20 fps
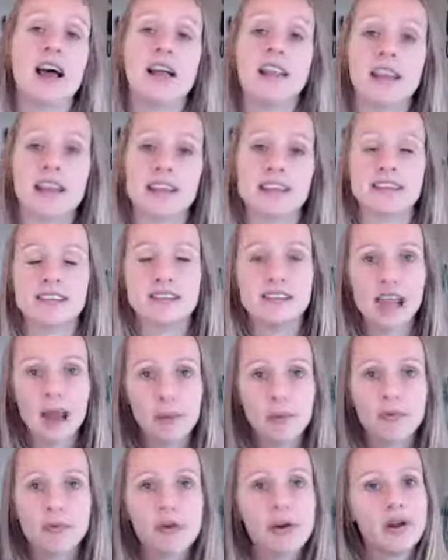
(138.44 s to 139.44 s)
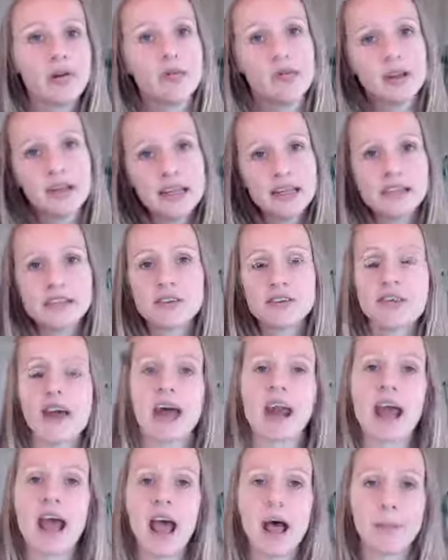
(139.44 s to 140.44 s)
that is a temporary release of
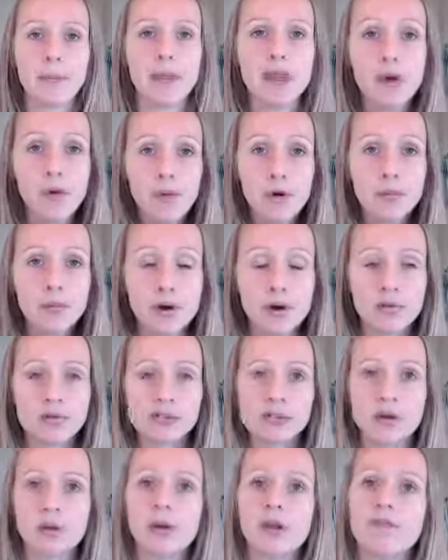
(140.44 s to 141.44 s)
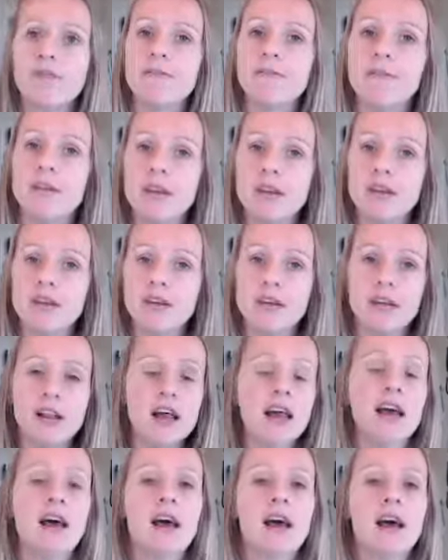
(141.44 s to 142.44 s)
that happy hormone. So we feel
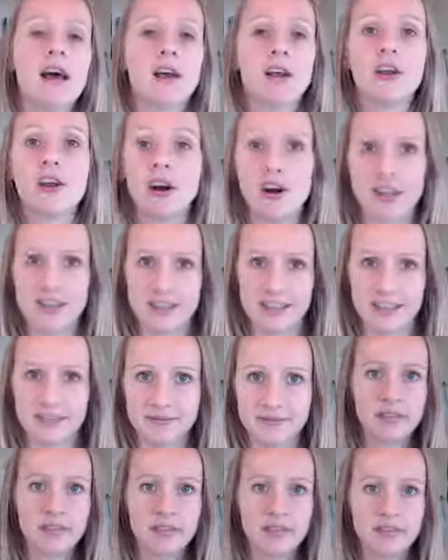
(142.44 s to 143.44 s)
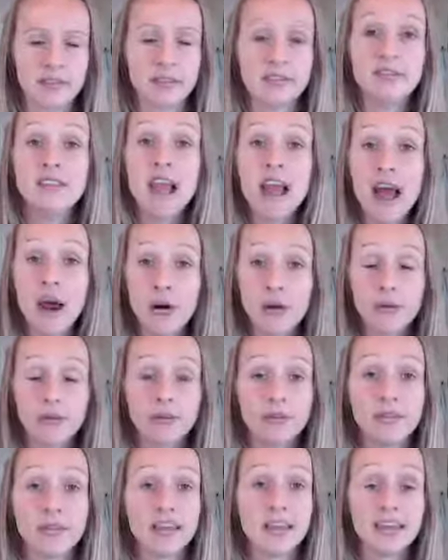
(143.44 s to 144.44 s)
good. Now,
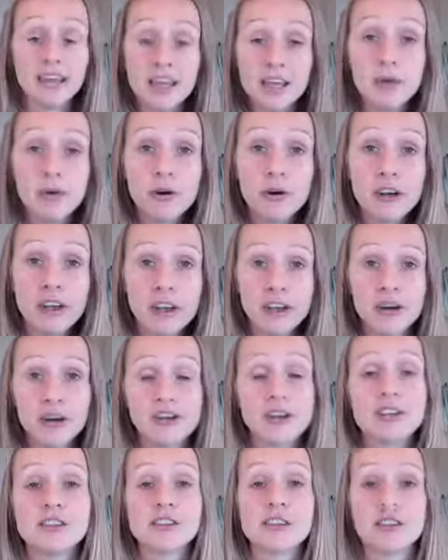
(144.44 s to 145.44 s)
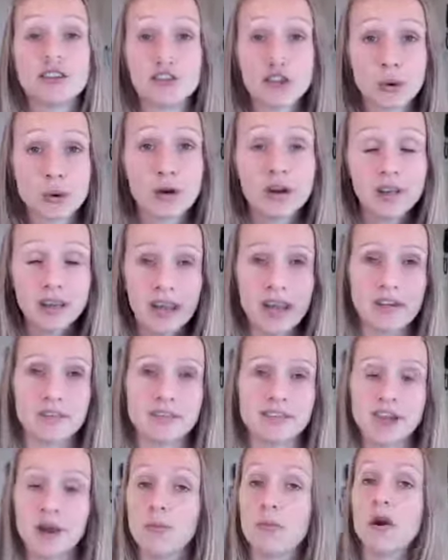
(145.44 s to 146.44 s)
the key word here is short
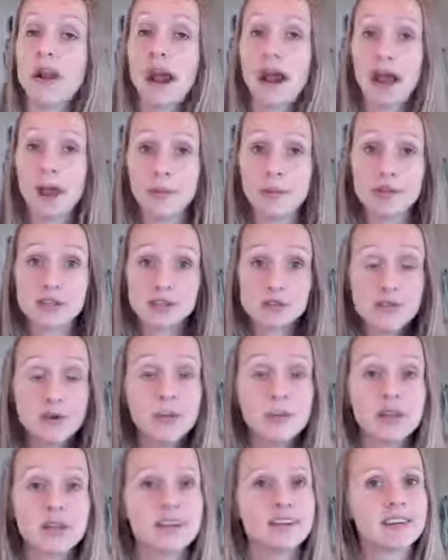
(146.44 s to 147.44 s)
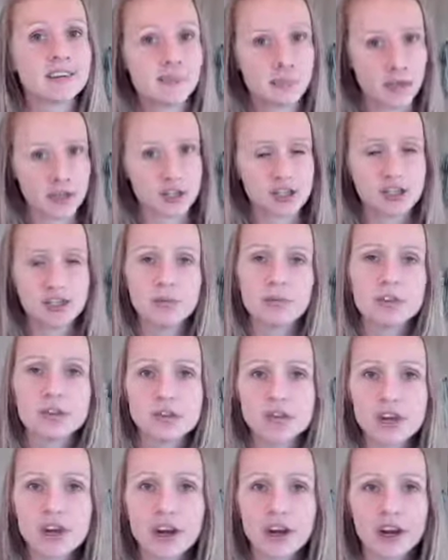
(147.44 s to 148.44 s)
lived. And what happens normally, especially with
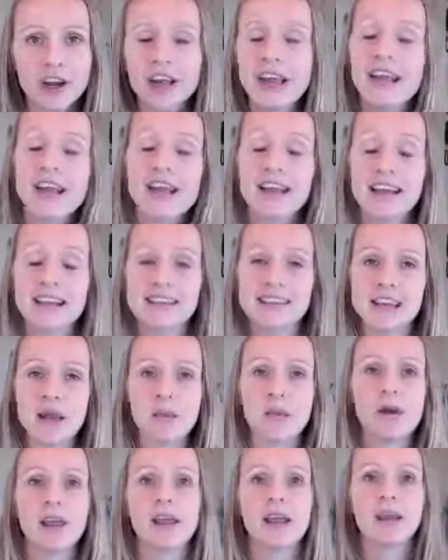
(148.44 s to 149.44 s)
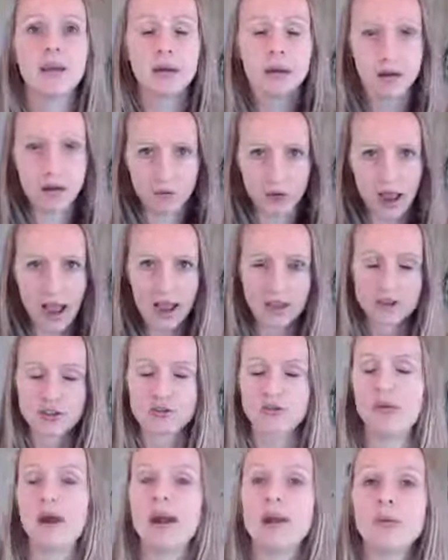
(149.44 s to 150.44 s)
sugar, is that we
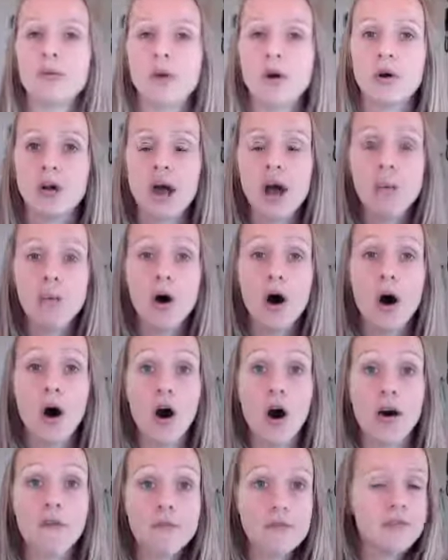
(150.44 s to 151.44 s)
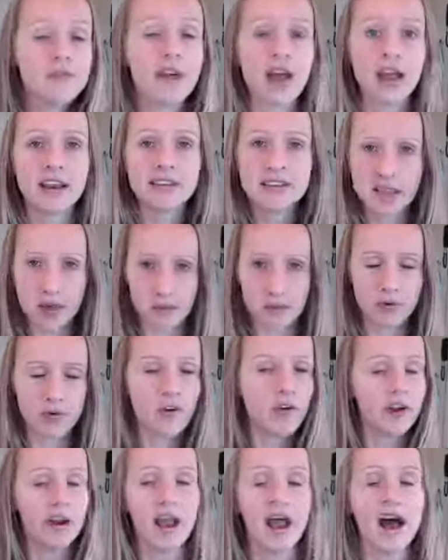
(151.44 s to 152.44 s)
crash, right? We'll come off of that
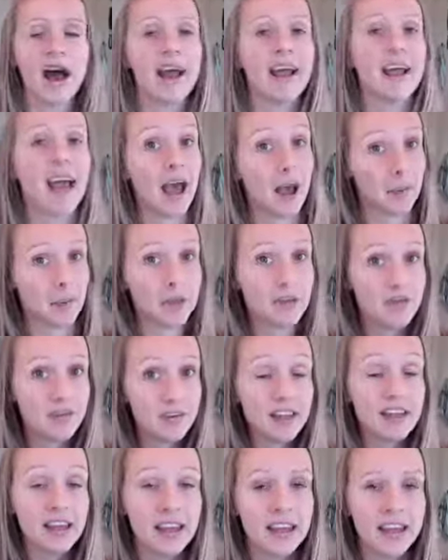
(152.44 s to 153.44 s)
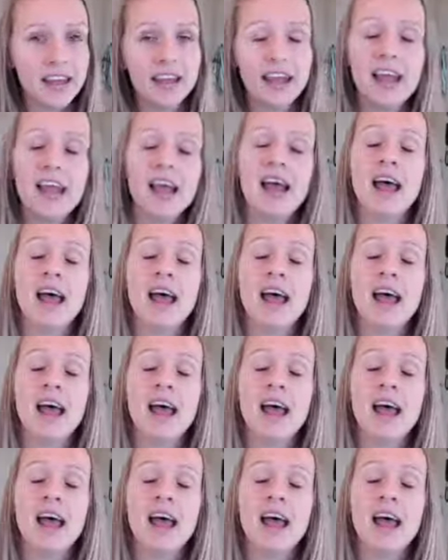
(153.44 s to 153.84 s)
temporary high, happy feeling,